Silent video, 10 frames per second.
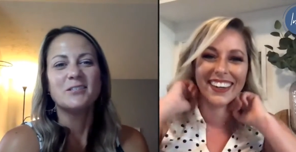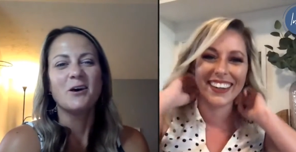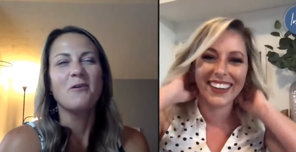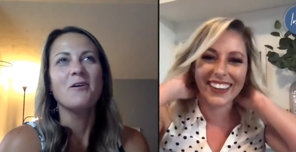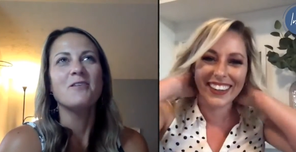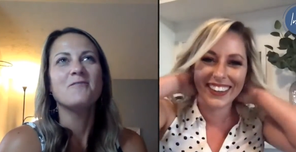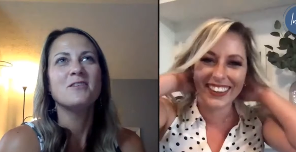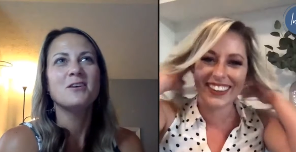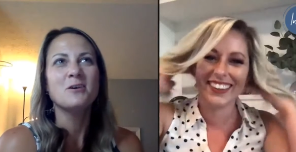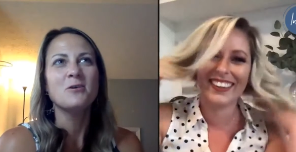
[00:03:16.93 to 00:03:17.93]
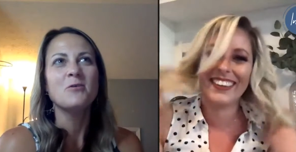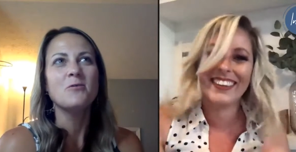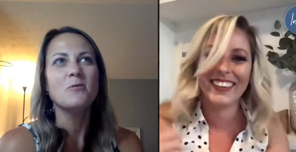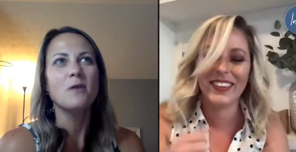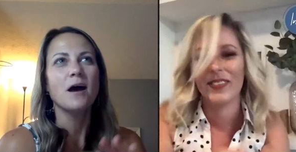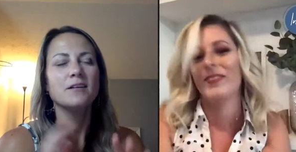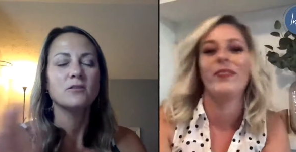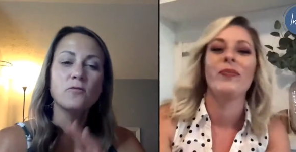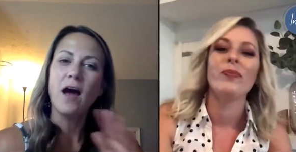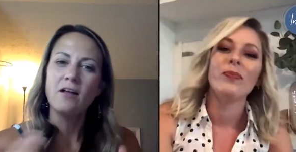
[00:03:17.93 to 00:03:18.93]
Speaker 1: so you
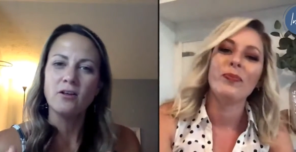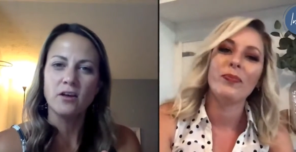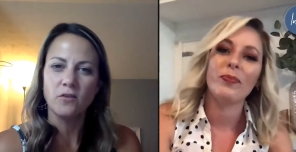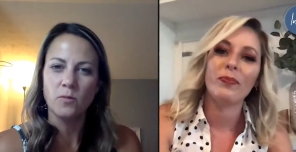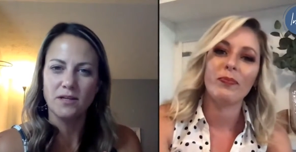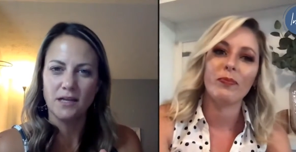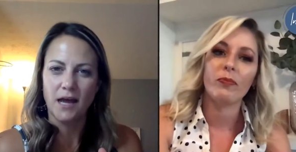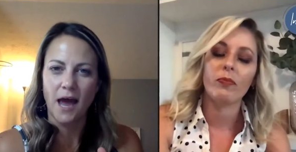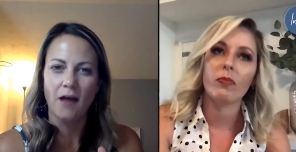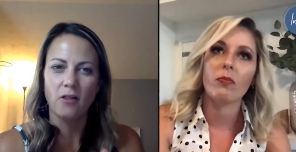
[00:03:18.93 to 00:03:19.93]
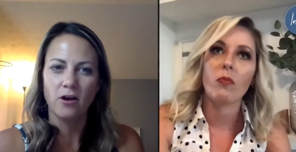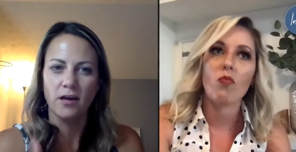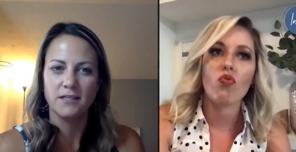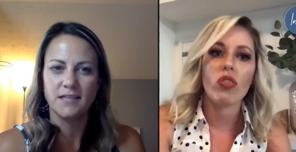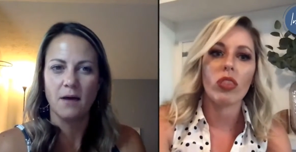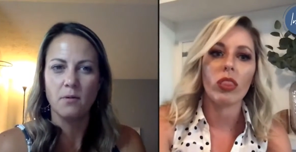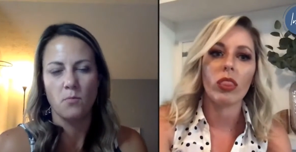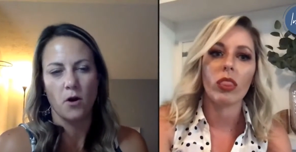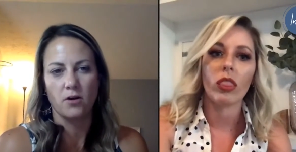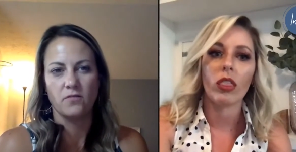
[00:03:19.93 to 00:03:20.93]
so how long have you been how long has that been
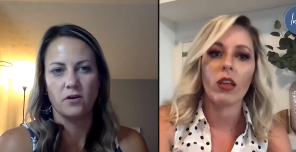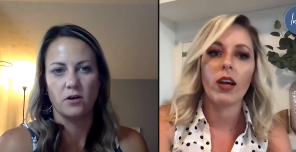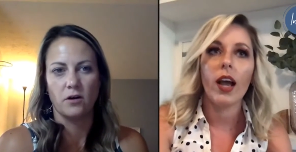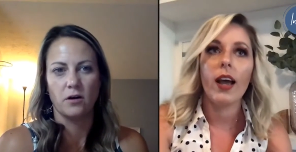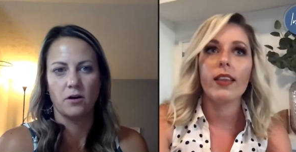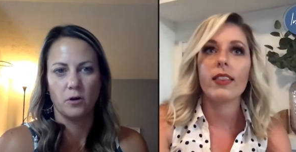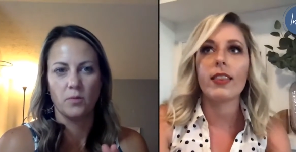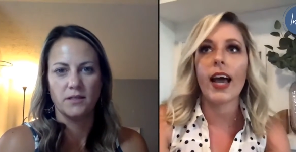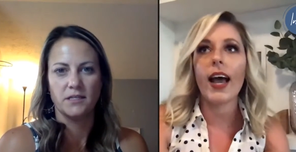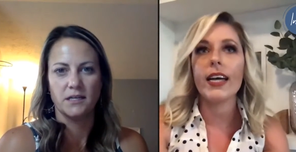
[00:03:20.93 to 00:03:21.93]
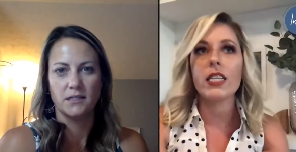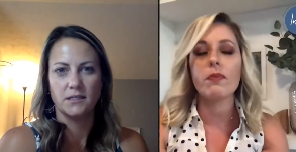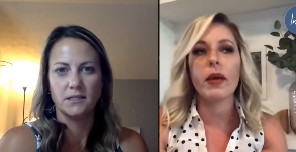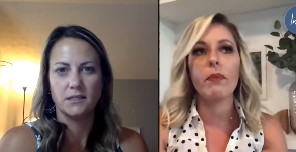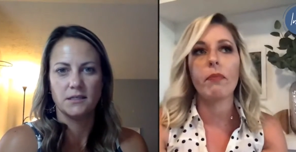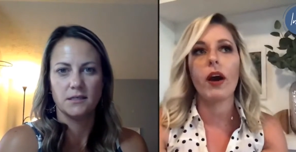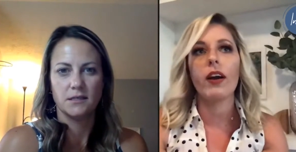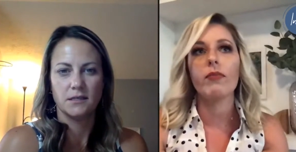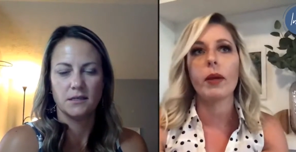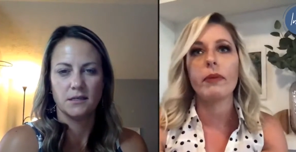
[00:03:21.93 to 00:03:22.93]
part of your your business? That
Speaker 2: has been part
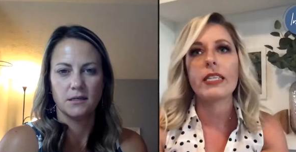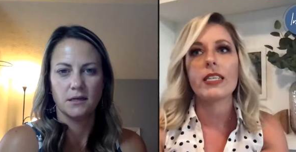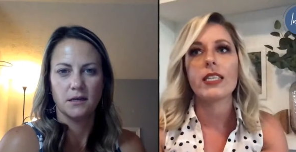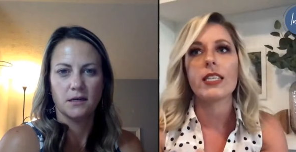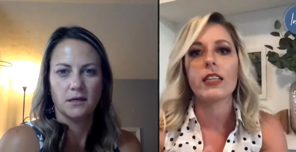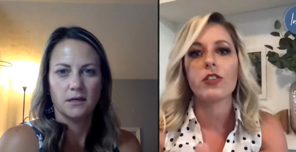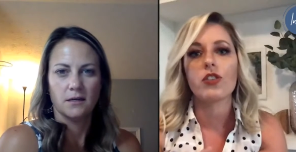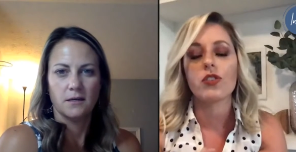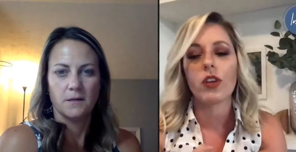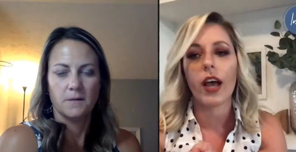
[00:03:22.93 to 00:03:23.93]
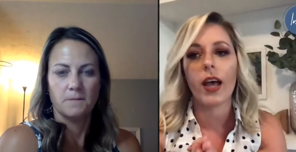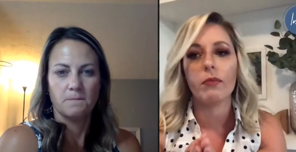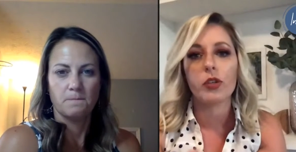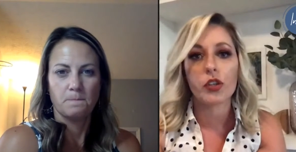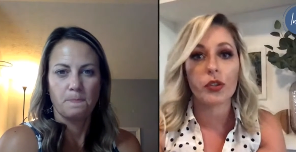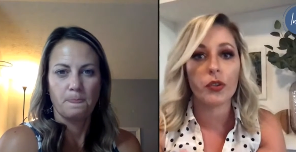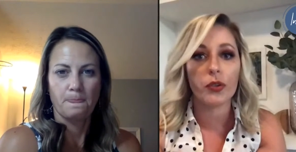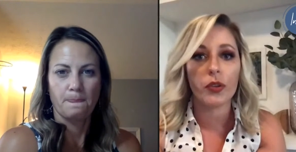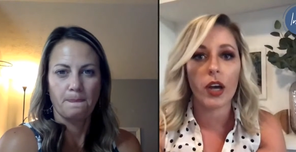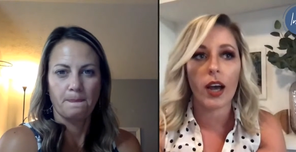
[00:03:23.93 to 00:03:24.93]
of my business since um,
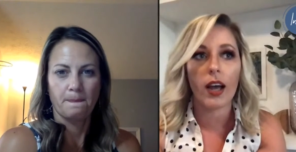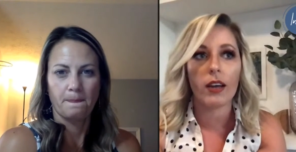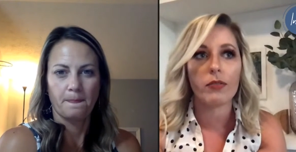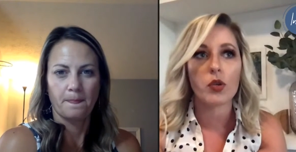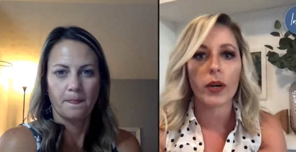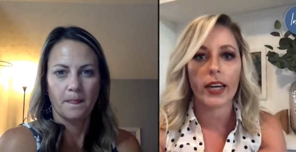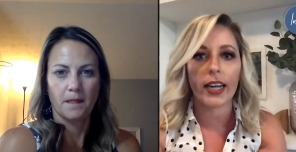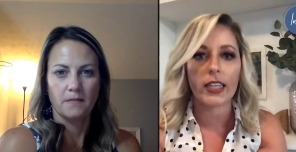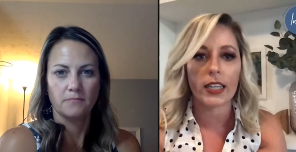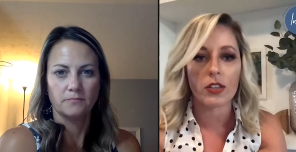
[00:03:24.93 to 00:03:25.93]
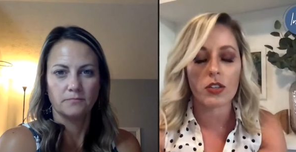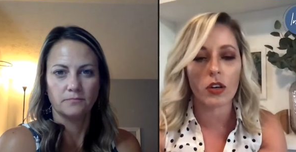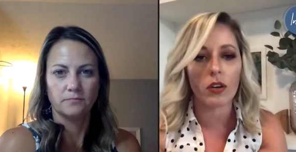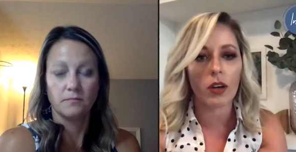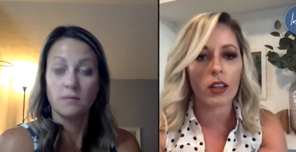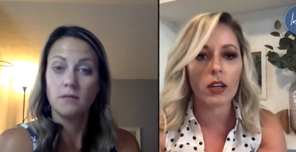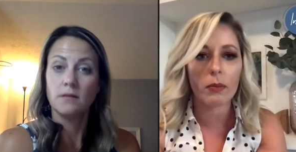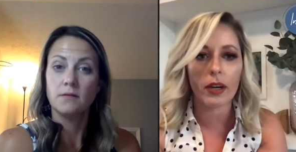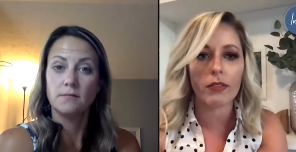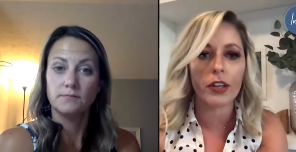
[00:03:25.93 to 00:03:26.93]
June of 2019. So a little
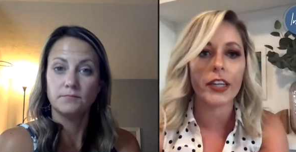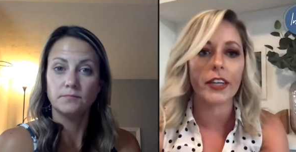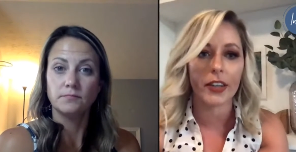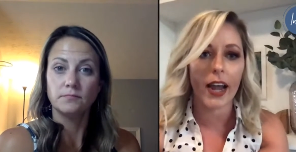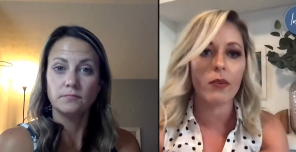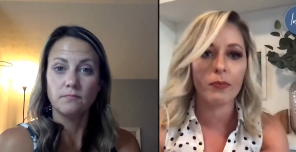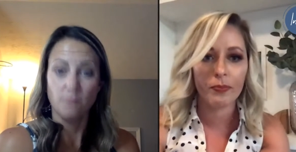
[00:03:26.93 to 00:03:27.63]
bit over a year now.